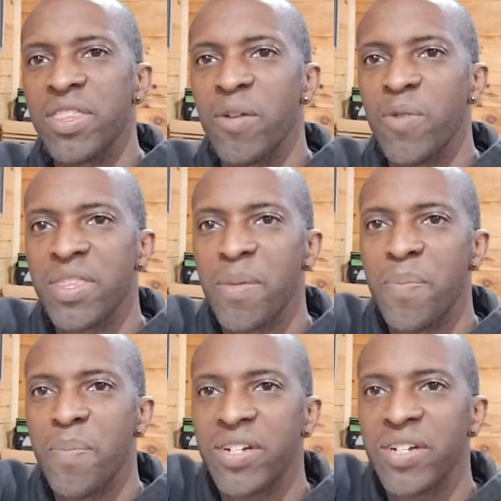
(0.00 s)
the
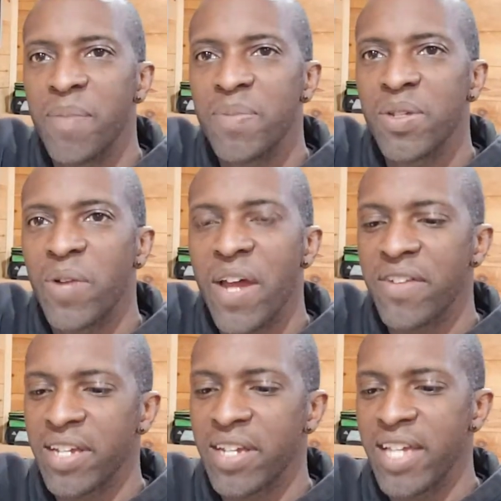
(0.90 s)
bigger tips or
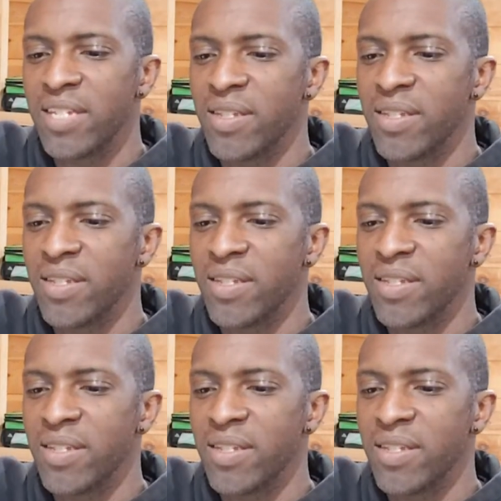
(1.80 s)
whatever the case.